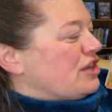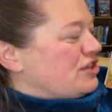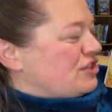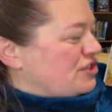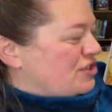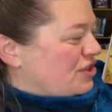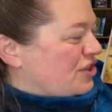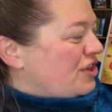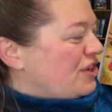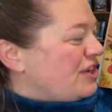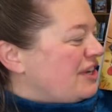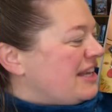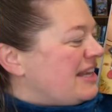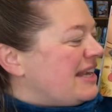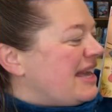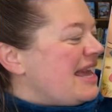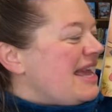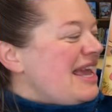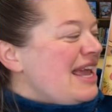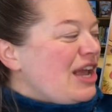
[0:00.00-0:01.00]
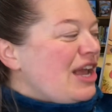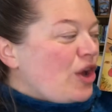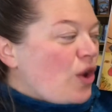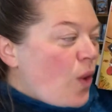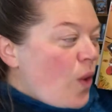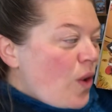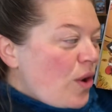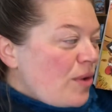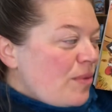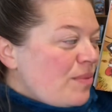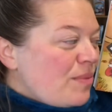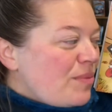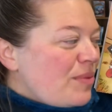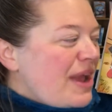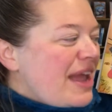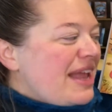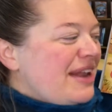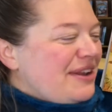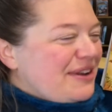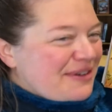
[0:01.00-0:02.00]
Turkey,
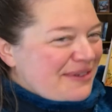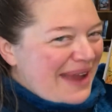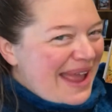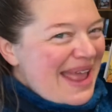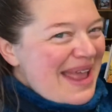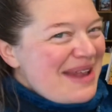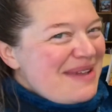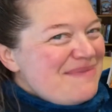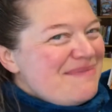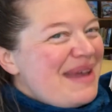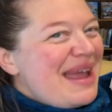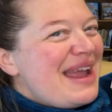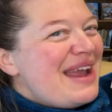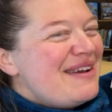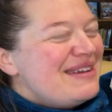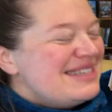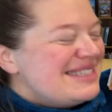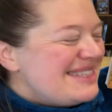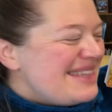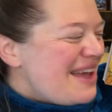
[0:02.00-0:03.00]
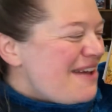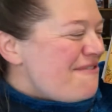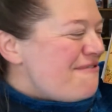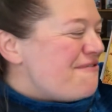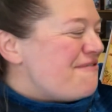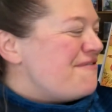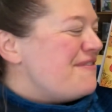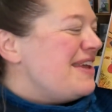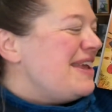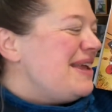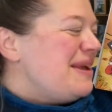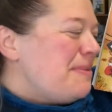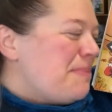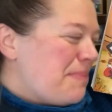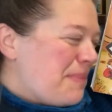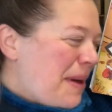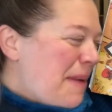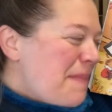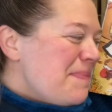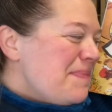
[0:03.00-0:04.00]
cornbread, cranberry stuffing,
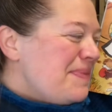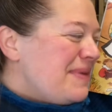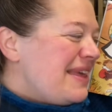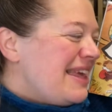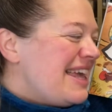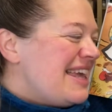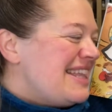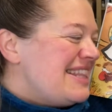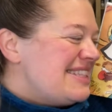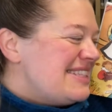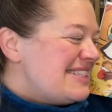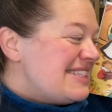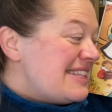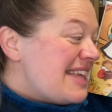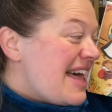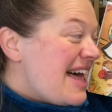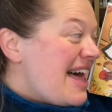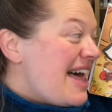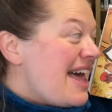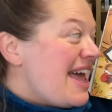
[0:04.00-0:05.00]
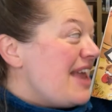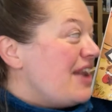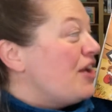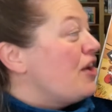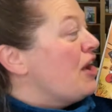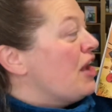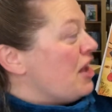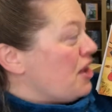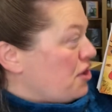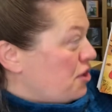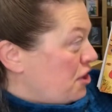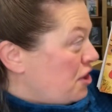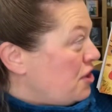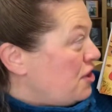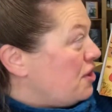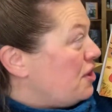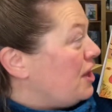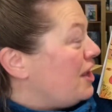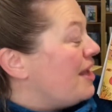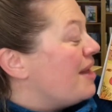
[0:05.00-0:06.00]
pumpkin cider,
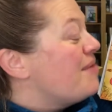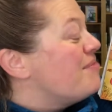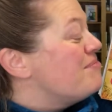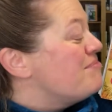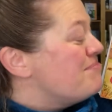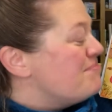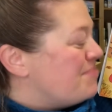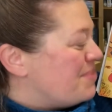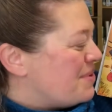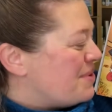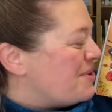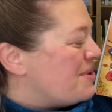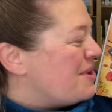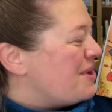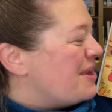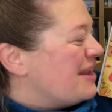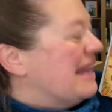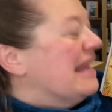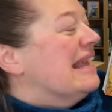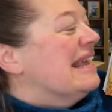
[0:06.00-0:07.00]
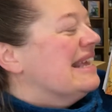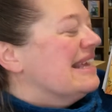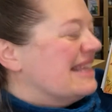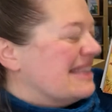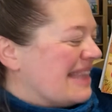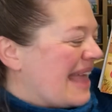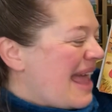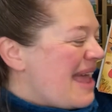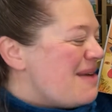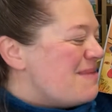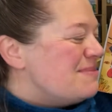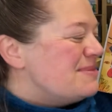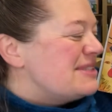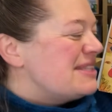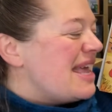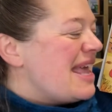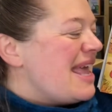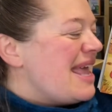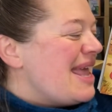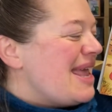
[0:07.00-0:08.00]
Indian pudding, clams
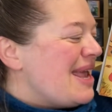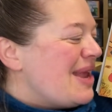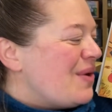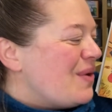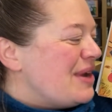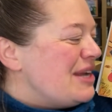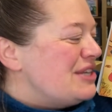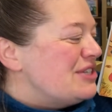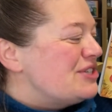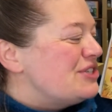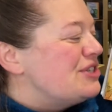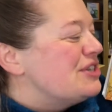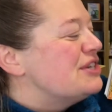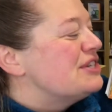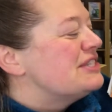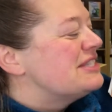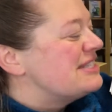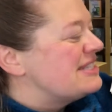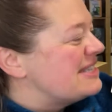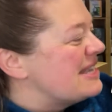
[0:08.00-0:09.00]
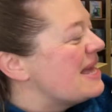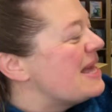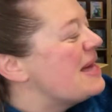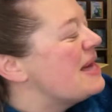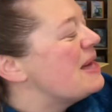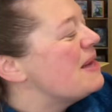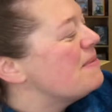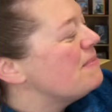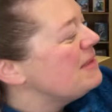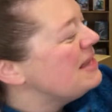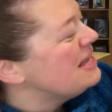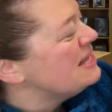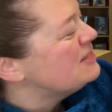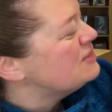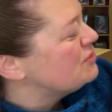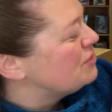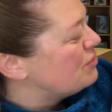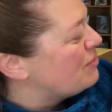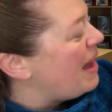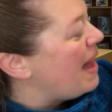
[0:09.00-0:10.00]
and oysters,
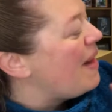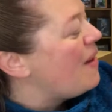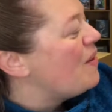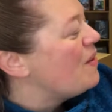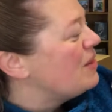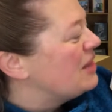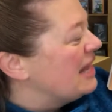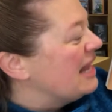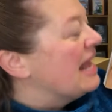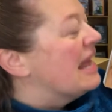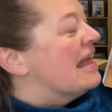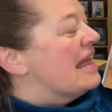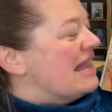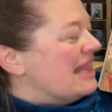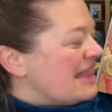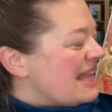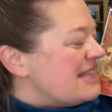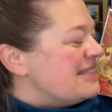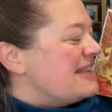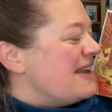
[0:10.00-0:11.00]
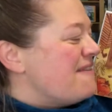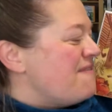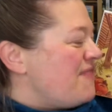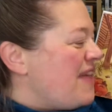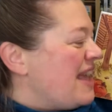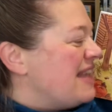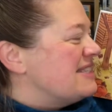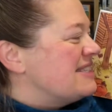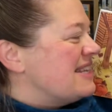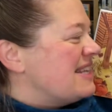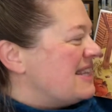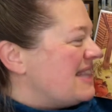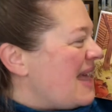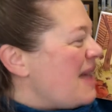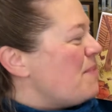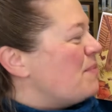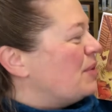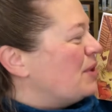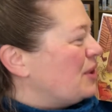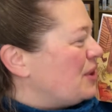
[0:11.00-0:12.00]
tummies growling. Let's give thanks and
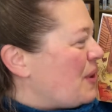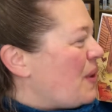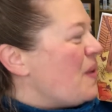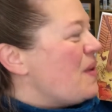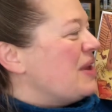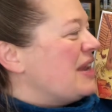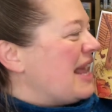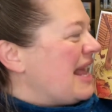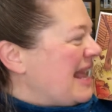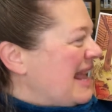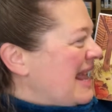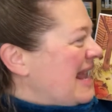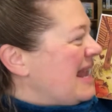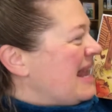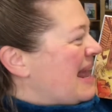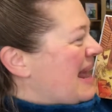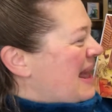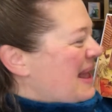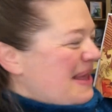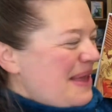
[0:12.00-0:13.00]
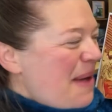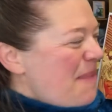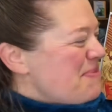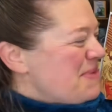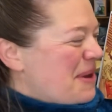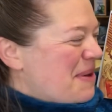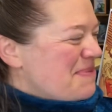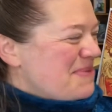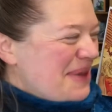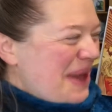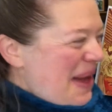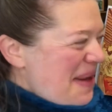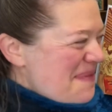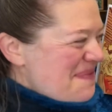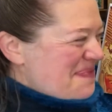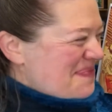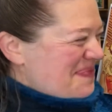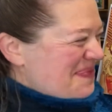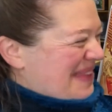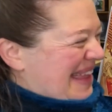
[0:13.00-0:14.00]
then we're gonna eat. Yum, yum,
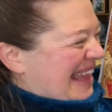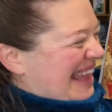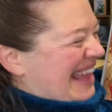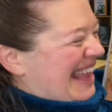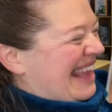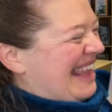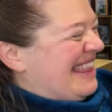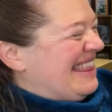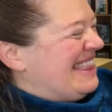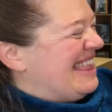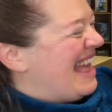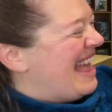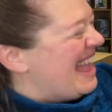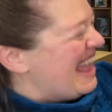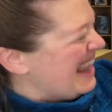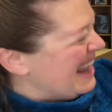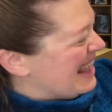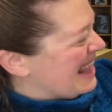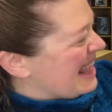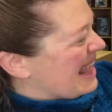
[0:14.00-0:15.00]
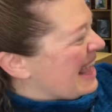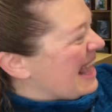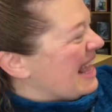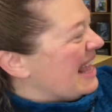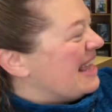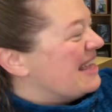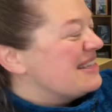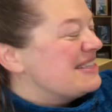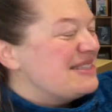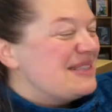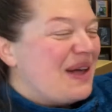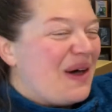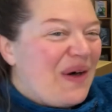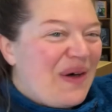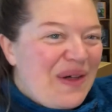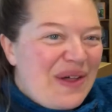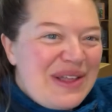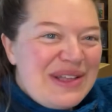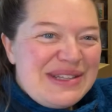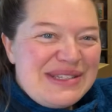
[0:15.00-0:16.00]
yum. And that is the
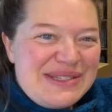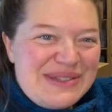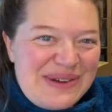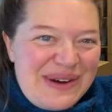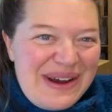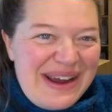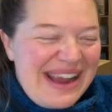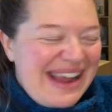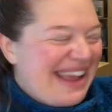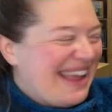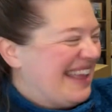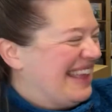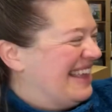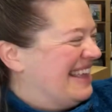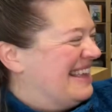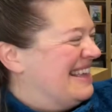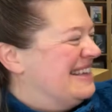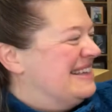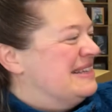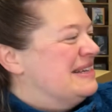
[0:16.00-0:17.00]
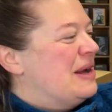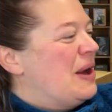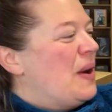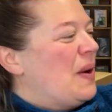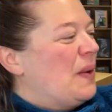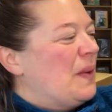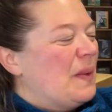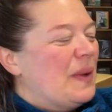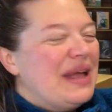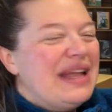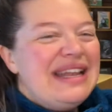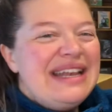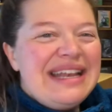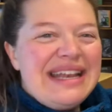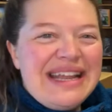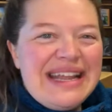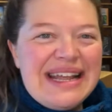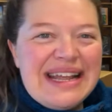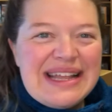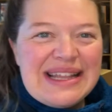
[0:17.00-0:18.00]
whole story. One
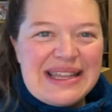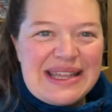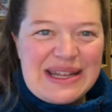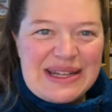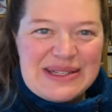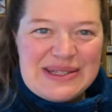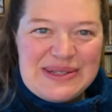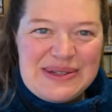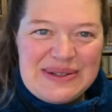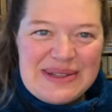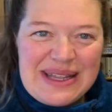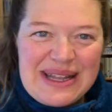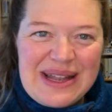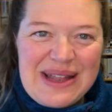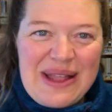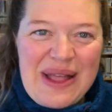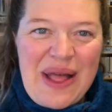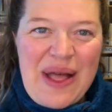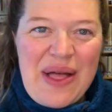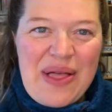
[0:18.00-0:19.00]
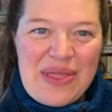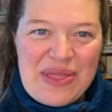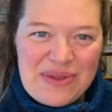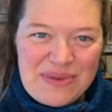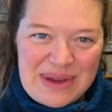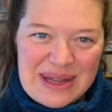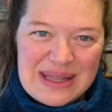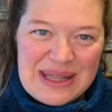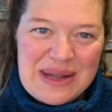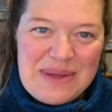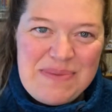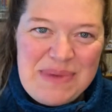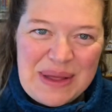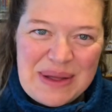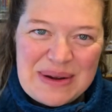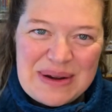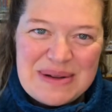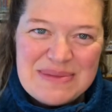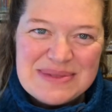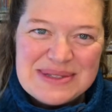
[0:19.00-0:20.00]
little, two little, three little
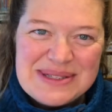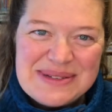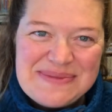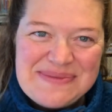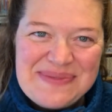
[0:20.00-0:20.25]
pilgrims.